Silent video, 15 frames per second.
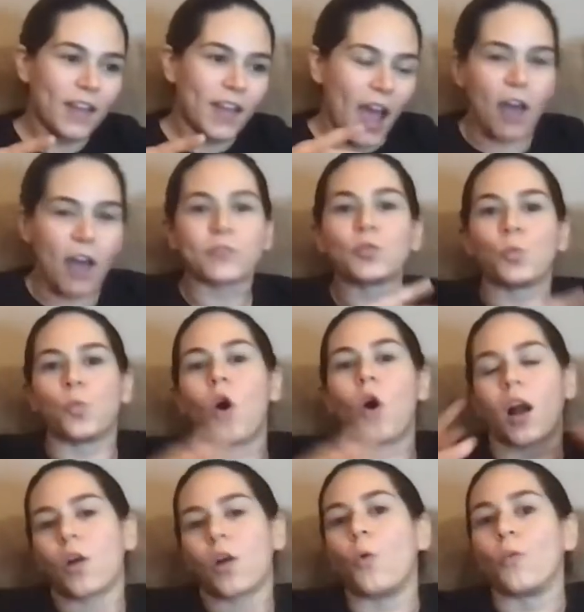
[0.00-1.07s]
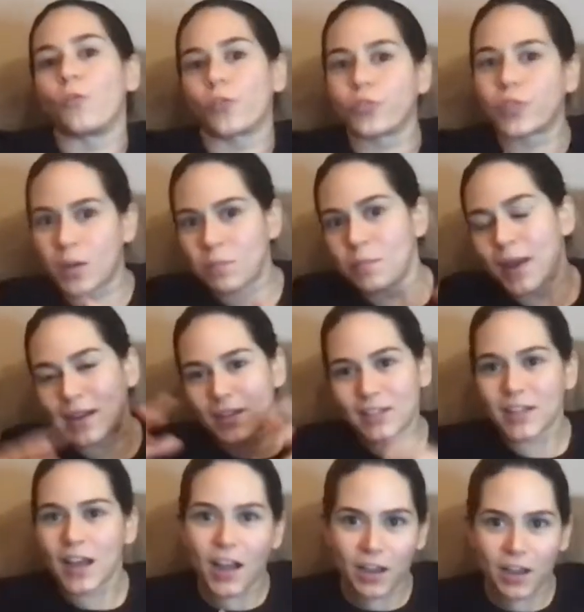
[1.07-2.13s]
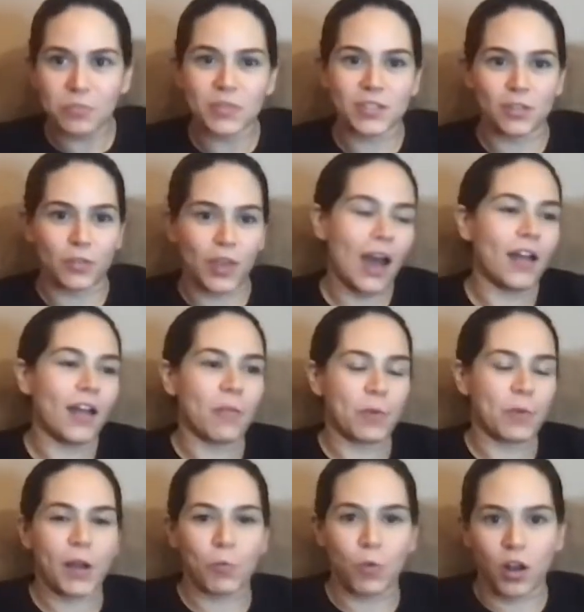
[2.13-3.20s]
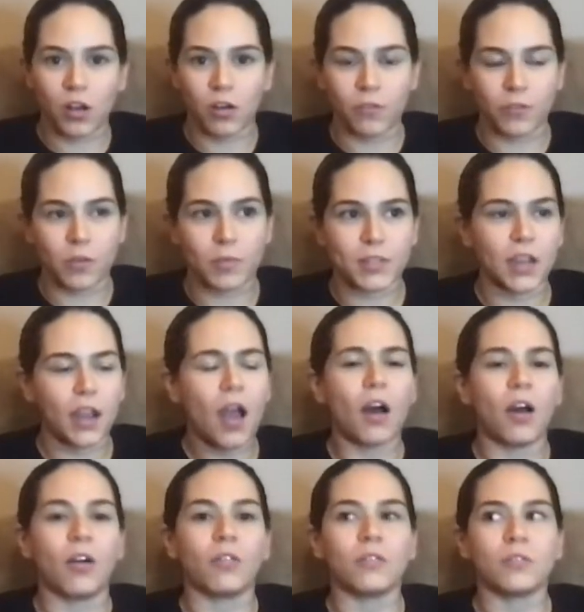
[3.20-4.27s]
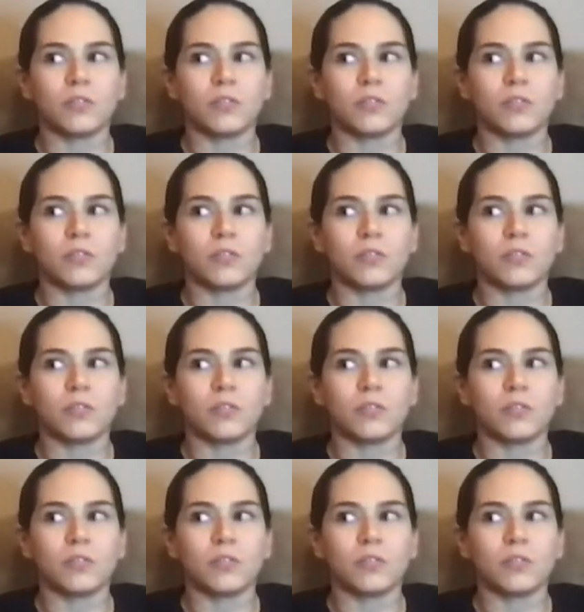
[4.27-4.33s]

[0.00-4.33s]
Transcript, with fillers: have to walk over them many times so that when I walk over them, it's like, oh,